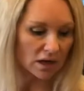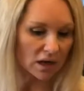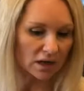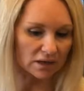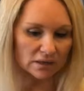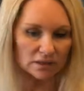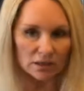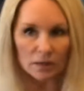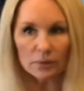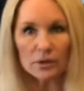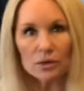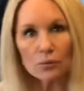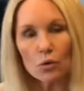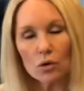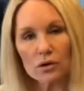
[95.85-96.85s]
It's going to be
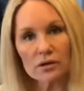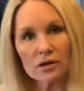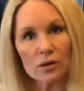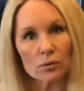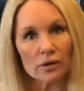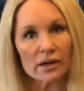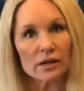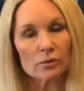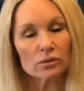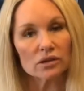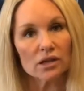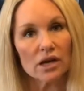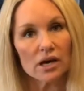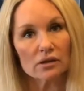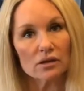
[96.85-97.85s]
important that we're able to
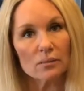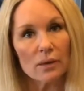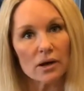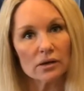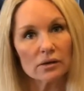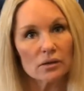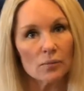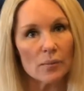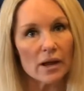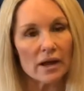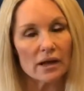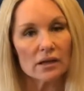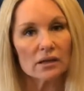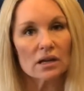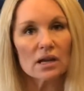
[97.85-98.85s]
cut them out of the
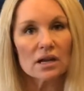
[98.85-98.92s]
pan